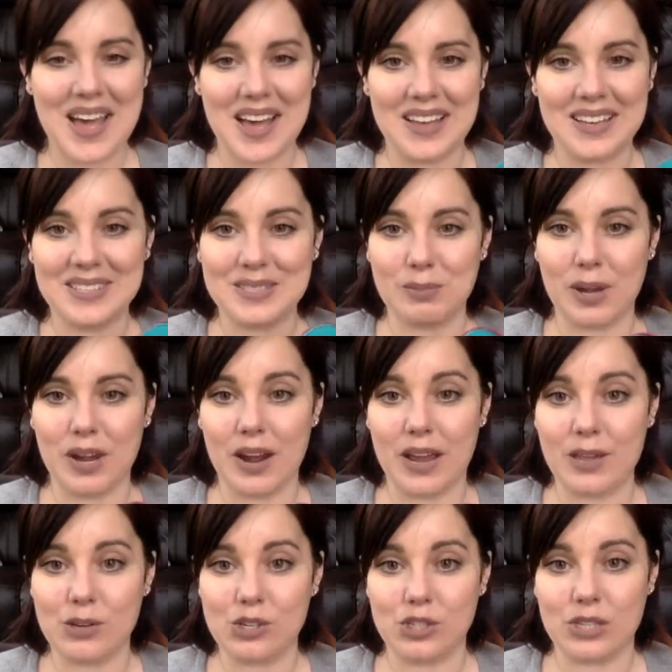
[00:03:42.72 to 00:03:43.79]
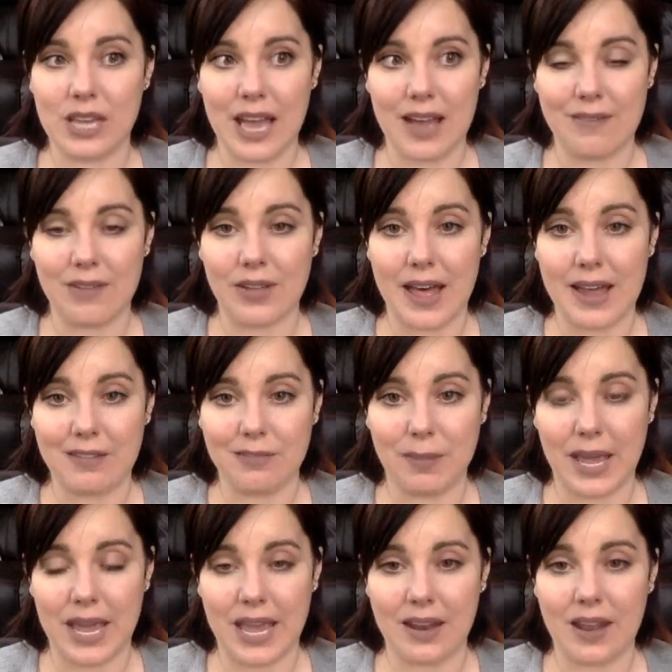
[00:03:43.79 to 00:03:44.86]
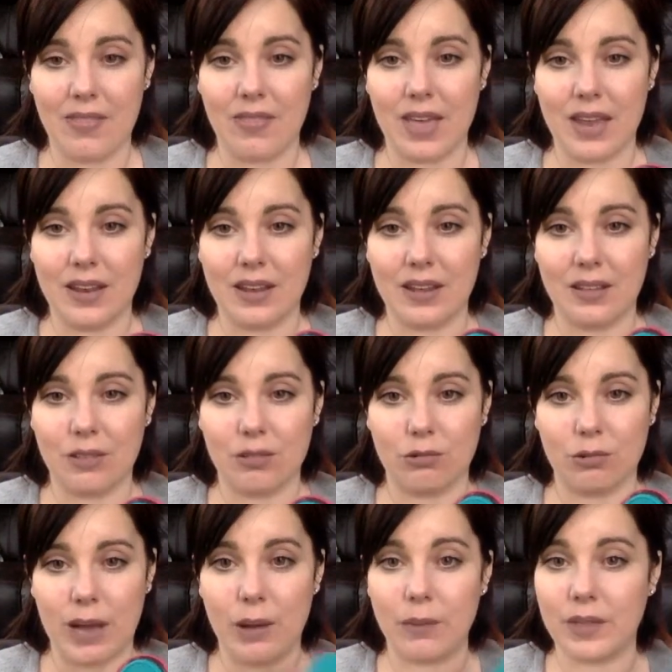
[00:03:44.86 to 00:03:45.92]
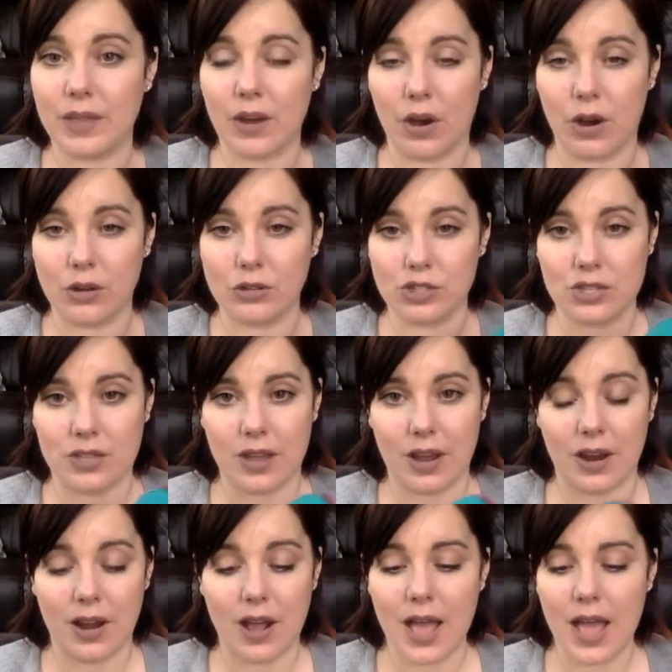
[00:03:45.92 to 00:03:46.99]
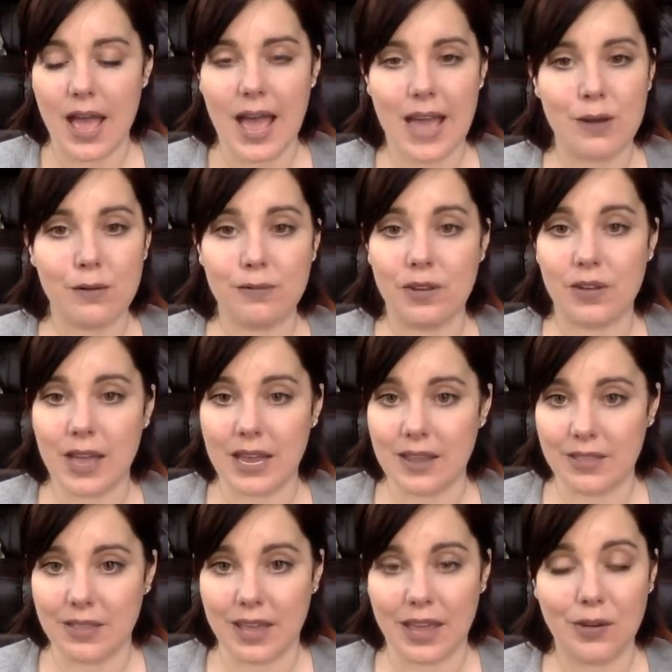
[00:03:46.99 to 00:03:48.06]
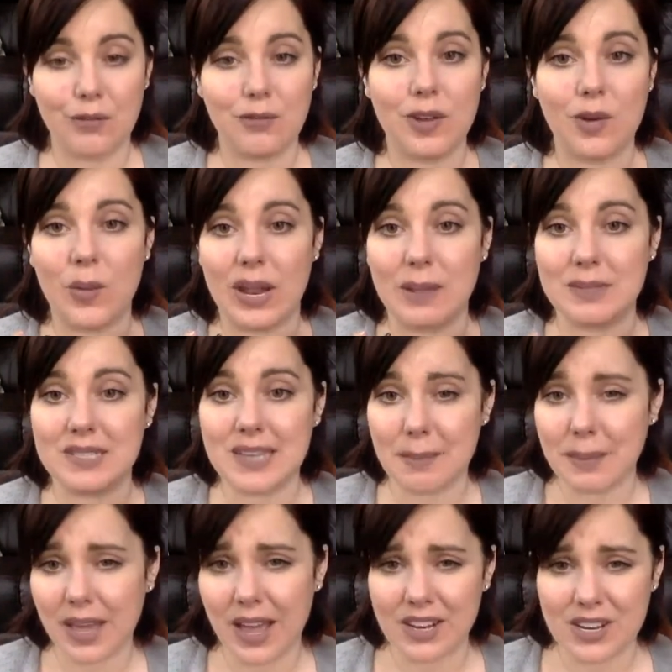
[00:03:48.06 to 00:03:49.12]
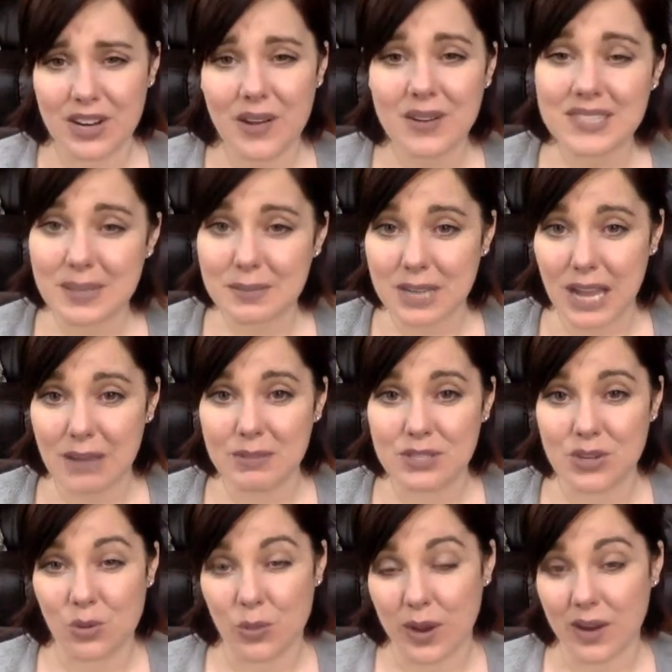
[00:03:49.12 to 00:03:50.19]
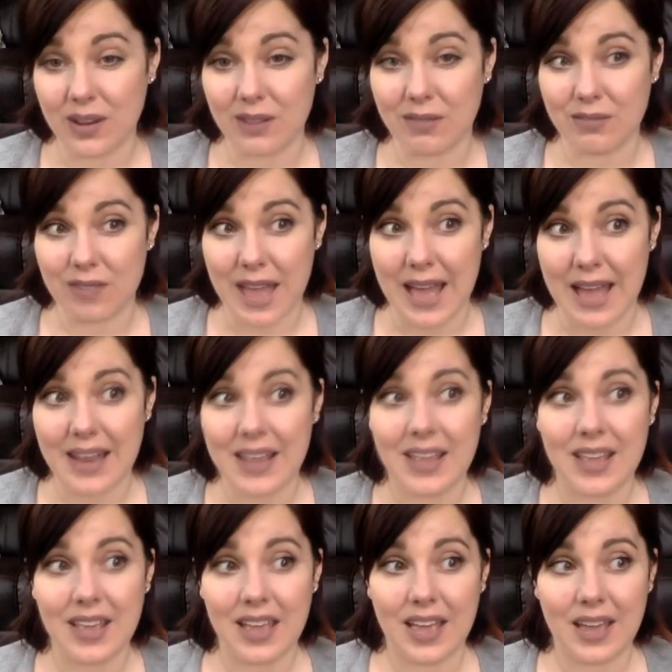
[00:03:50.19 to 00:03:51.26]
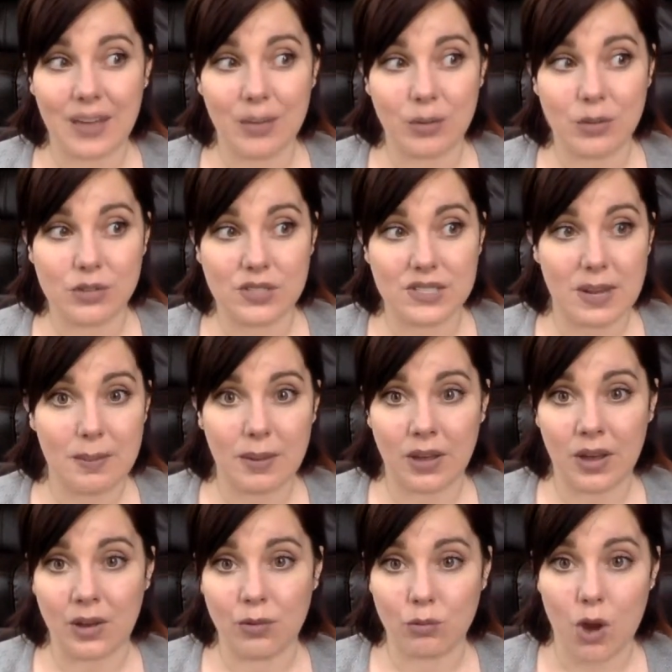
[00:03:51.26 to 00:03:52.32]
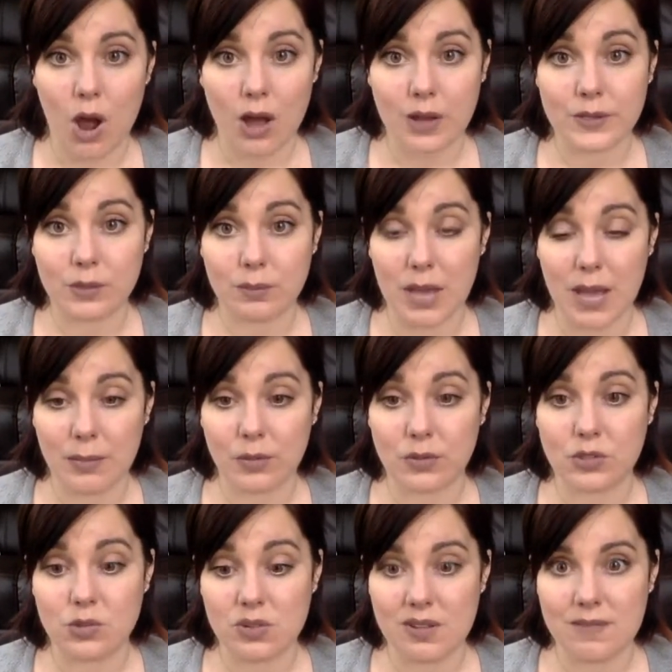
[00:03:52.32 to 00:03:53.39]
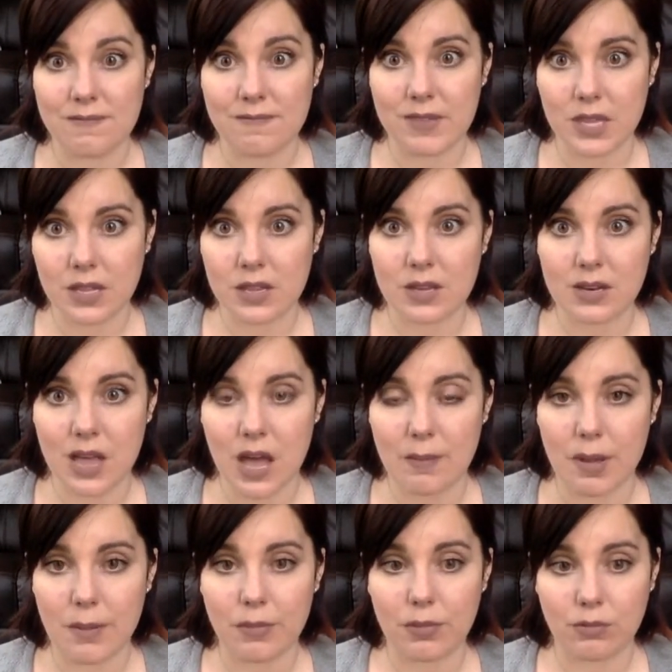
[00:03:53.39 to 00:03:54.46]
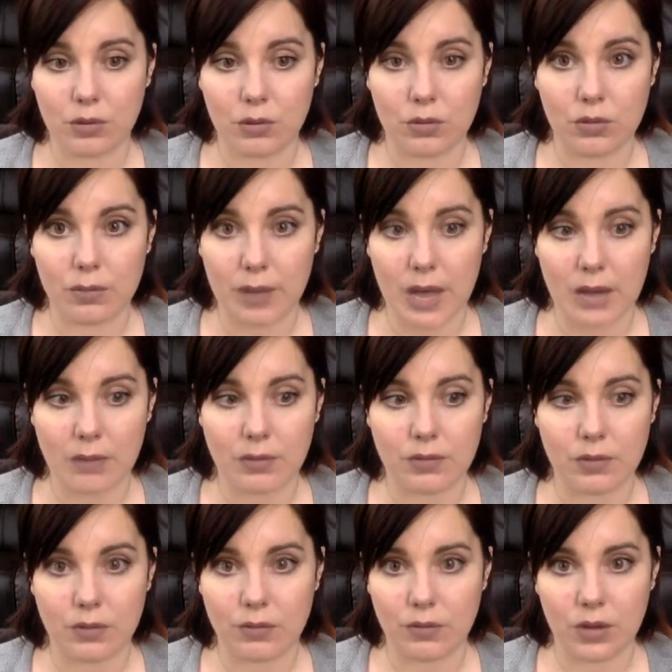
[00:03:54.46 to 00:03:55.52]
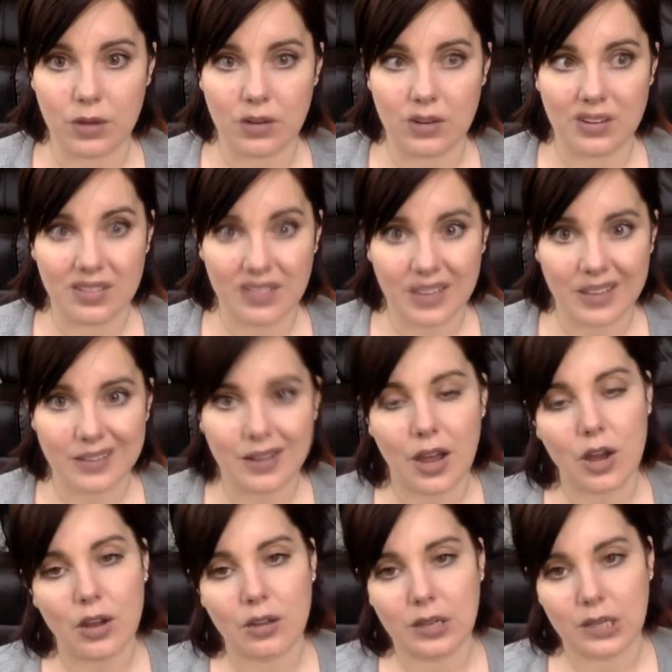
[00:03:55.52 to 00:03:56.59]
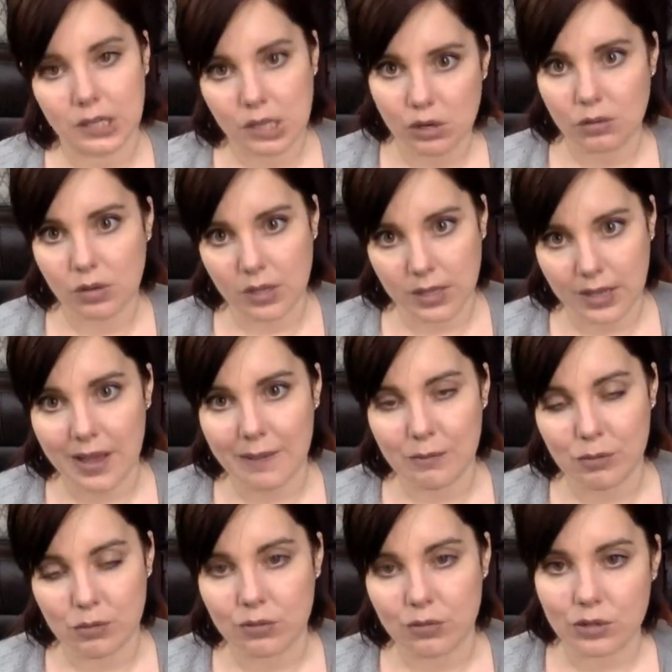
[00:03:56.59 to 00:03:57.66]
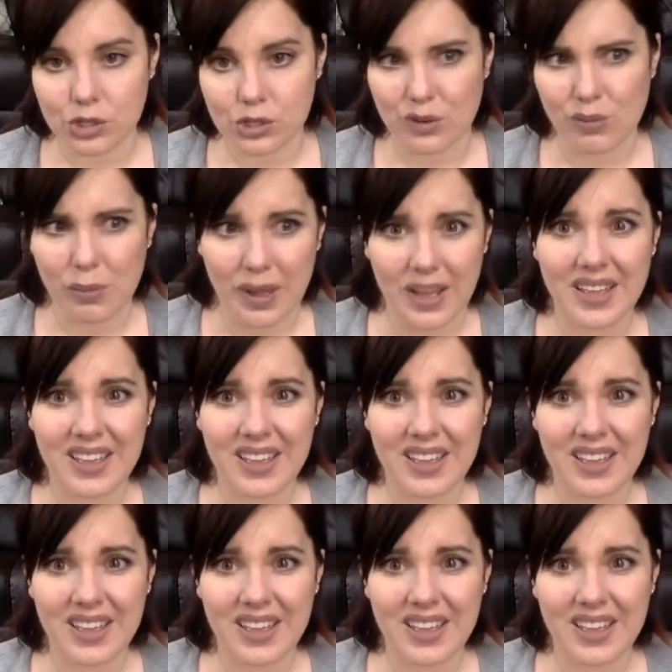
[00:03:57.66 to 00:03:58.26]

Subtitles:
is where I usually have a lot of pain, and then throughout the arch there. I don't feel anything. I don't feel what I'm stepping on. You know how sometimes you're wearing a flat and when you're stepping on rocks or pebbles, you can feel it come up through the bottom of your foot? Like not literally up through the shoe, but